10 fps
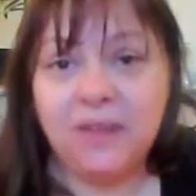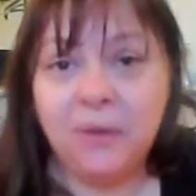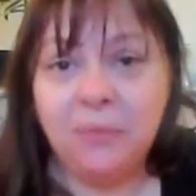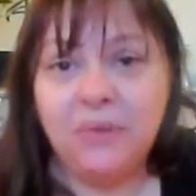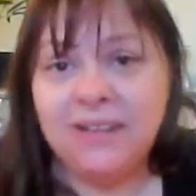
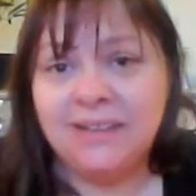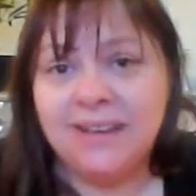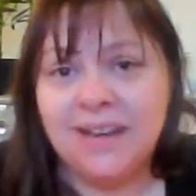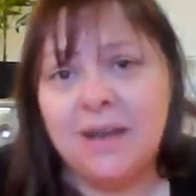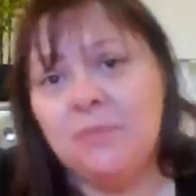mix it
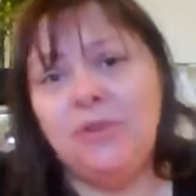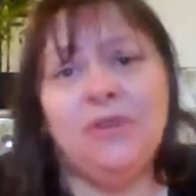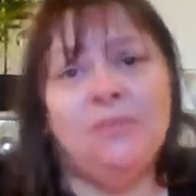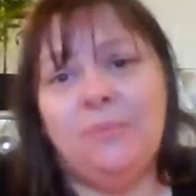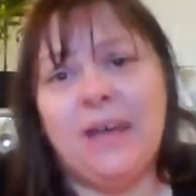up, you
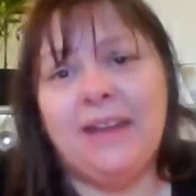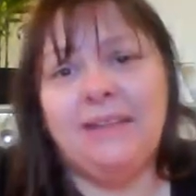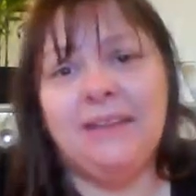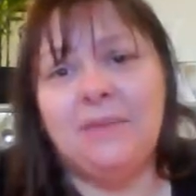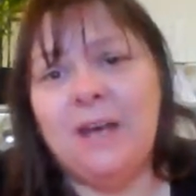can paint
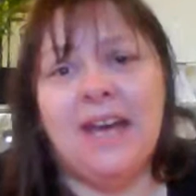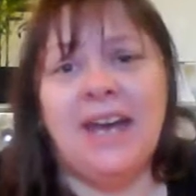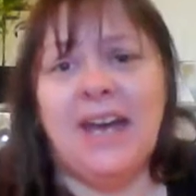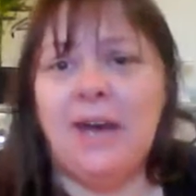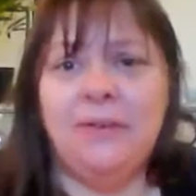them
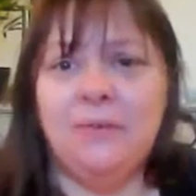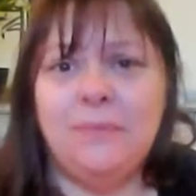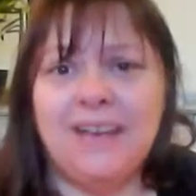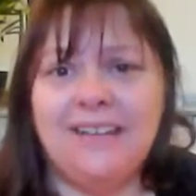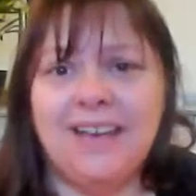however
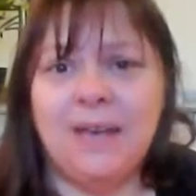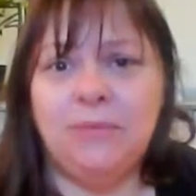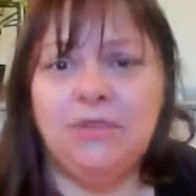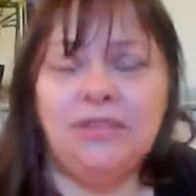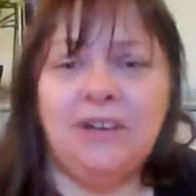many
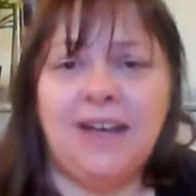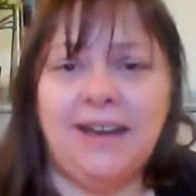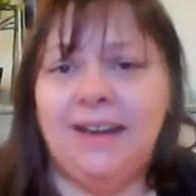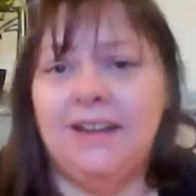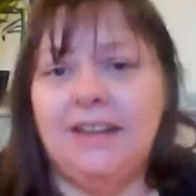times you
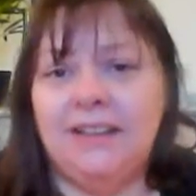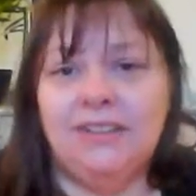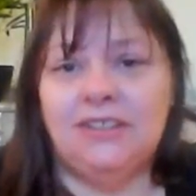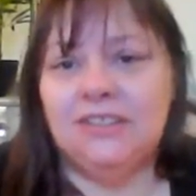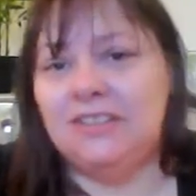like.
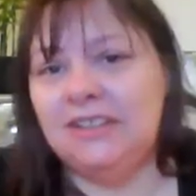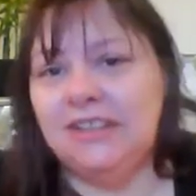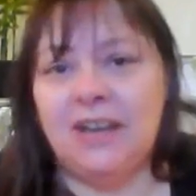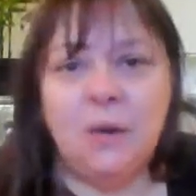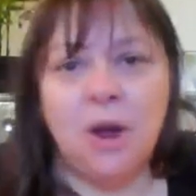Just,
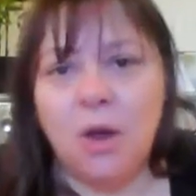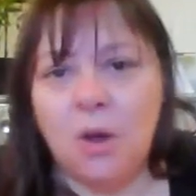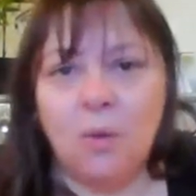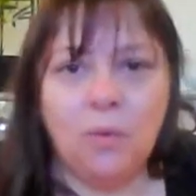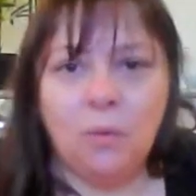
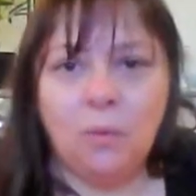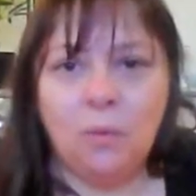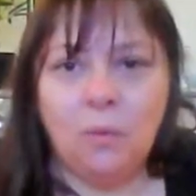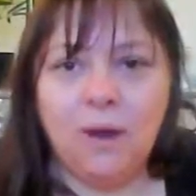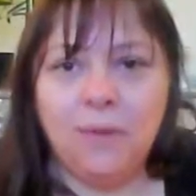
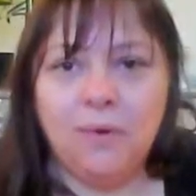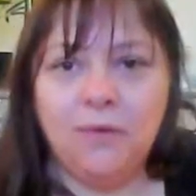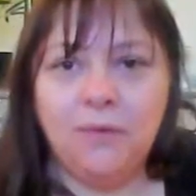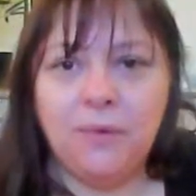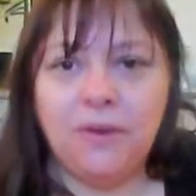wipe
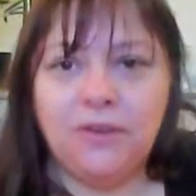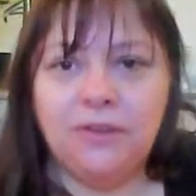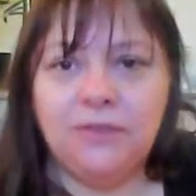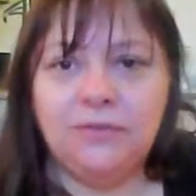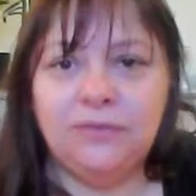over what
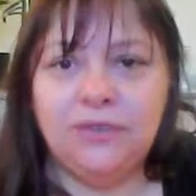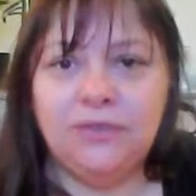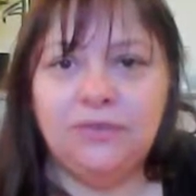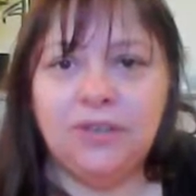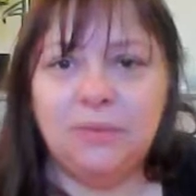
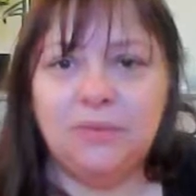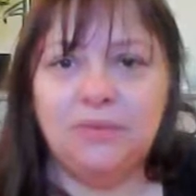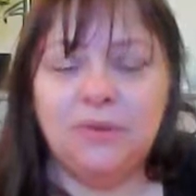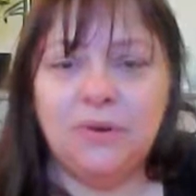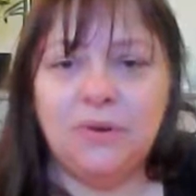you've done
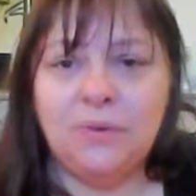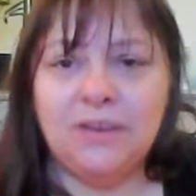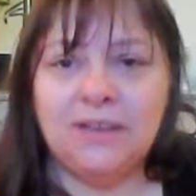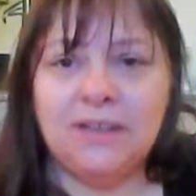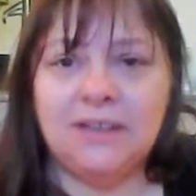before with
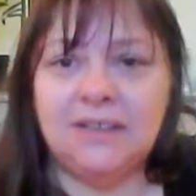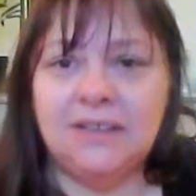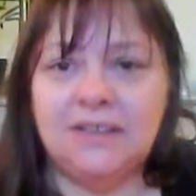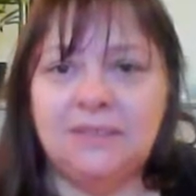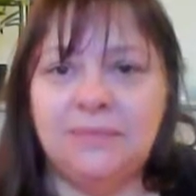
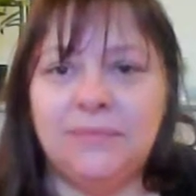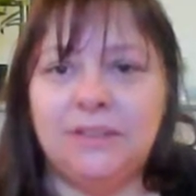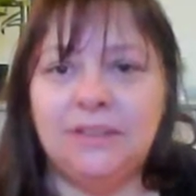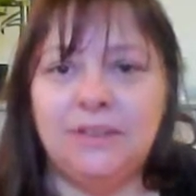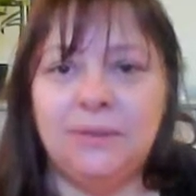
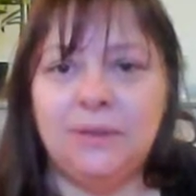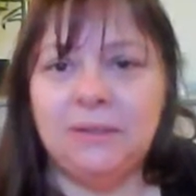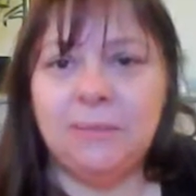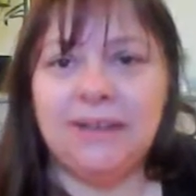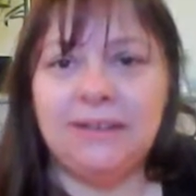with
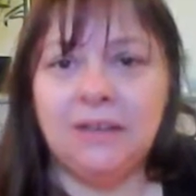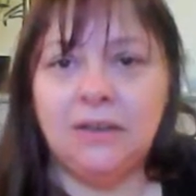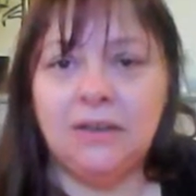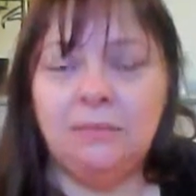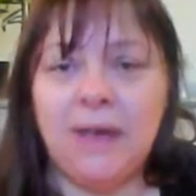a base
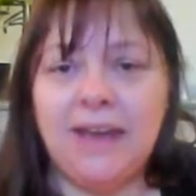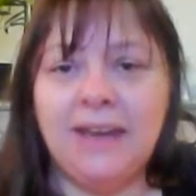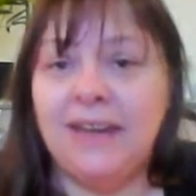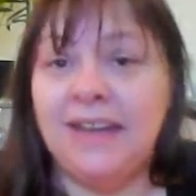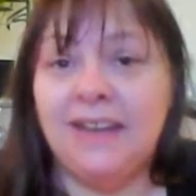coat of
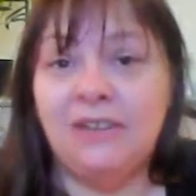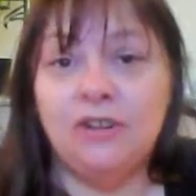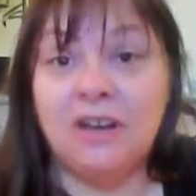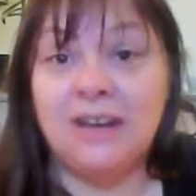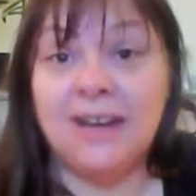paint and
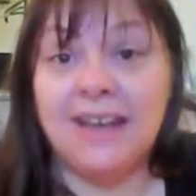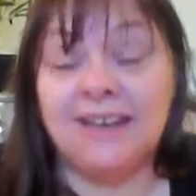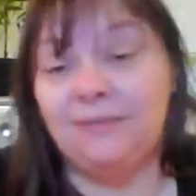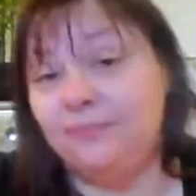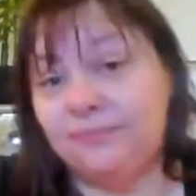try
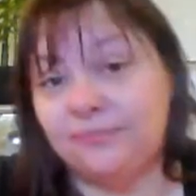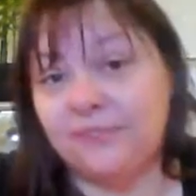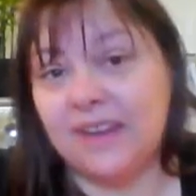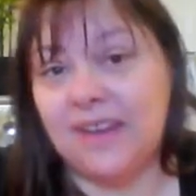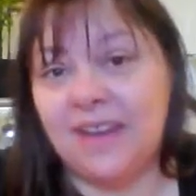again.
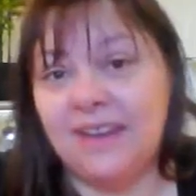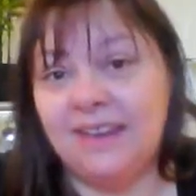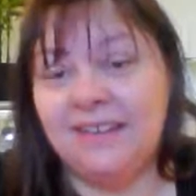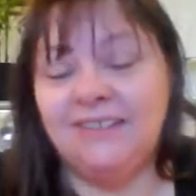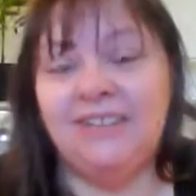
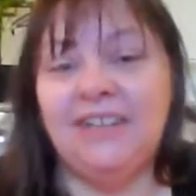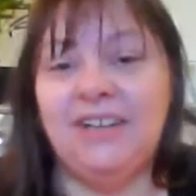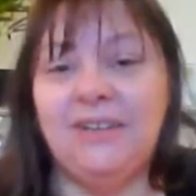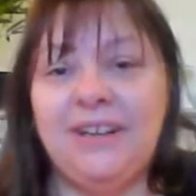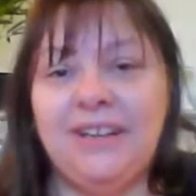And
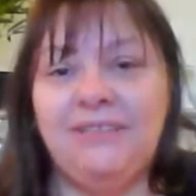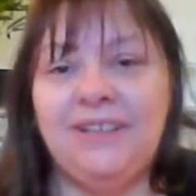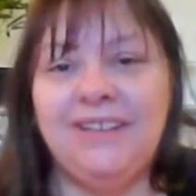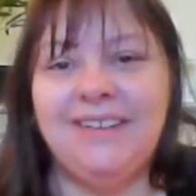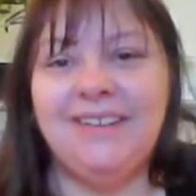it
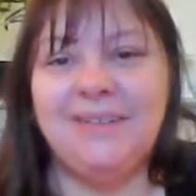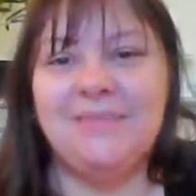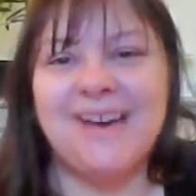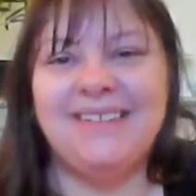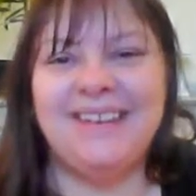really doesn't
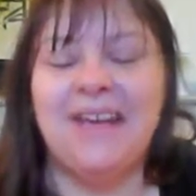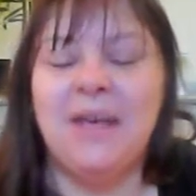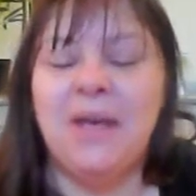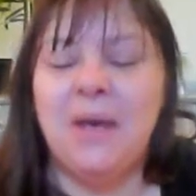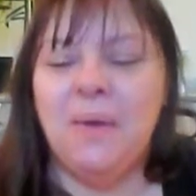matter.
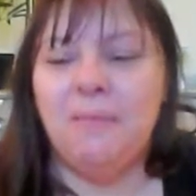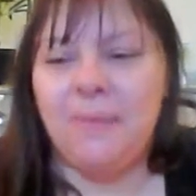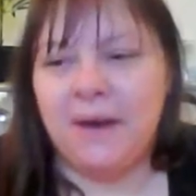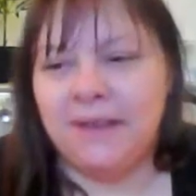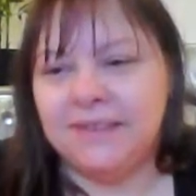
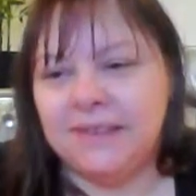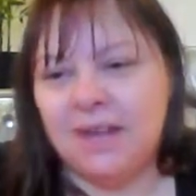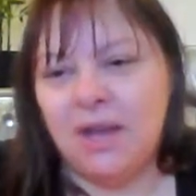But